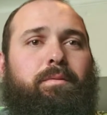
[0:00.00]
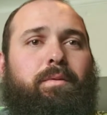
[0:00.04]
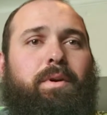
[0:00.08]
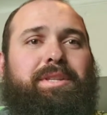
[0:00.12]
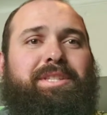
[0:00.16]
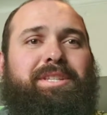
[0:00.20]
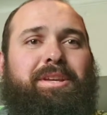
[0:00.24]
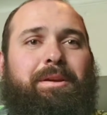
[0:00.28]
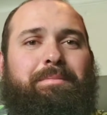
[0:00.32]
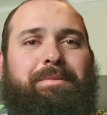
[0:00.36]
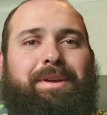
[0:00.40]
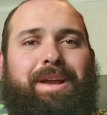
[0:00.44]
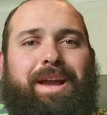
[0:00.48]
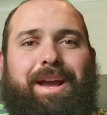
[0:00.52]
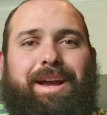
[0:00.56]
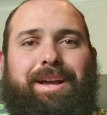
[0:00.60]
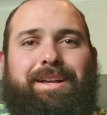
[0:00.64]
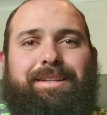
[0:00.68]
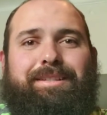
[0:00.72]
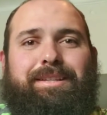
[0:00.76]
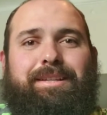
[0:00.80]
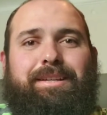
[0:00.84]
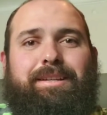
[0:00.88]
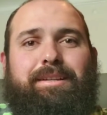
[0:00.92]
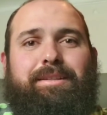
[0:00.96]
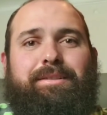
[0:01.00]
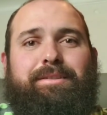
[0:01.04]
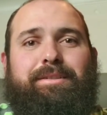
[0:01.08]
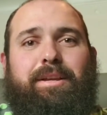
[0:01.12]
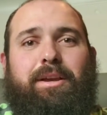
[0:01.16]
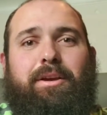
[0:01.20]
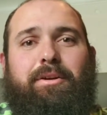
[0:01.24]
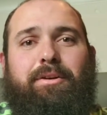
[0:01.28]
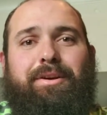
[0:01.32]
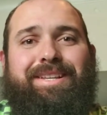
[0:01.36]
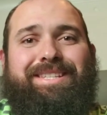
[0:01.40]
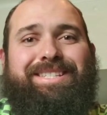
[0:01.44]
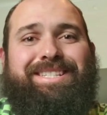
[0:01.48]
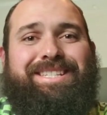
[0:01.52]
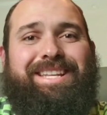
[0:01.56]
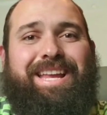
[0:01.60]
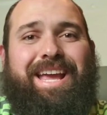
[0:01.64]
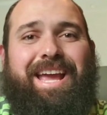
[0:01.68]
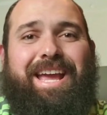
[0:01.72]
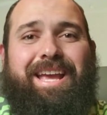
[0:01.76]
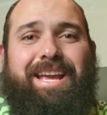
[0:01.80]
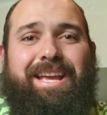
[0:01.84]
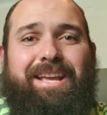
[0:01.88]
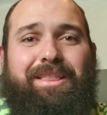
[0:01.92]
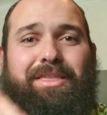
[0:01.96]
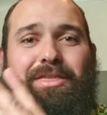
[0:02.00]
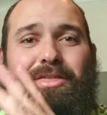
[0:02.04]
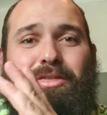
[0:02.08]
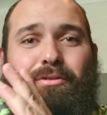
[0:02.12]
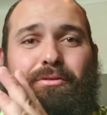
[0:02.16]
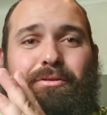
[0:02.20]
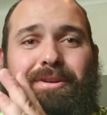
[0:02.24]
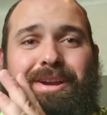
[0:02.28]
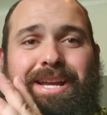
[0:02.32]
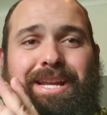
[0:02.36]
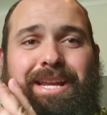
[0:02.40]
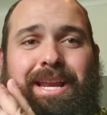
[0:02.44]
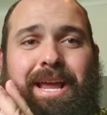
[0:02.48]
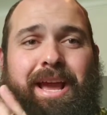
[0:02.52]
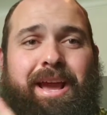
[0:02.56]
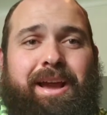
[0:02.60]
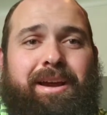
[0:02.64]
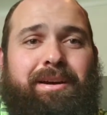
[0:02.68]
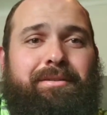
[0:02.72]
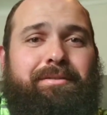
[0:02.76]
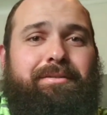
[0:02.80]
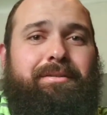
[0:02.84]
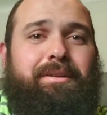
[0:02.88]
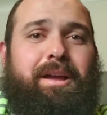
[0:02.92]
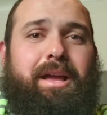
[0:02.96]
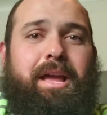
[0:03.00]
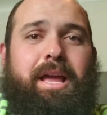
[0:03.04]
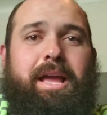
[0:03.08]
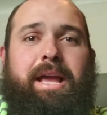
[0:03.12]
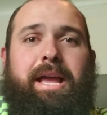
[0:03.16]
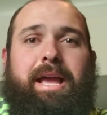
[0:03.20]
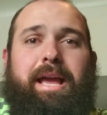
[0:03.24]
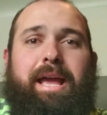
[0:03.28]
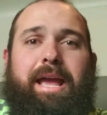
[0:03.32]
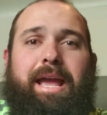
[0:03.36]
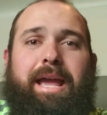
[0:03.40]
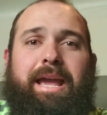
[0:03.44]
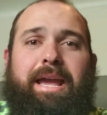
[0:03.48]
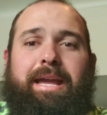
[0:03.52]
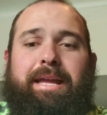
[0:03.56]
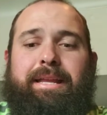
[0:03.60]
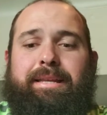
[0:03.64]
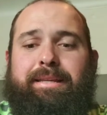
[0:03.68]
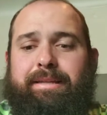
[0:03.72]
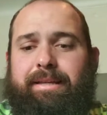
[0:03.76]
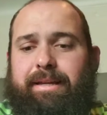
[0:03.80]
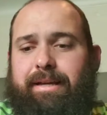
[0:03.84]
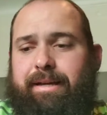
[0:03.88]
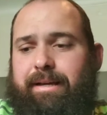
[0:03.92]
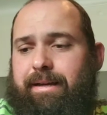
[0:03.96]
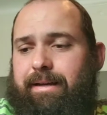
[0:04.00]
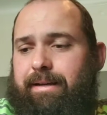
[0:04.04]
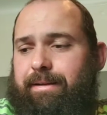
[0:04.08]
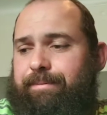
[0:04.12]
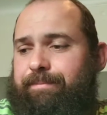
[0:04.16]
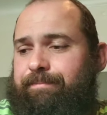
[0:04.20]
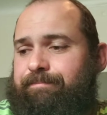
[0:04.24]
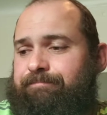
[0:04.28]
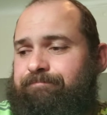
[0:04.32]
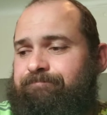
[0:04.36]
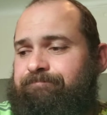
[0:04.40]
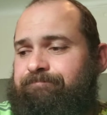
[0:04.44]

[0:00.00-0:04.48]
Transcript: what's up guys so it's day three now and uh,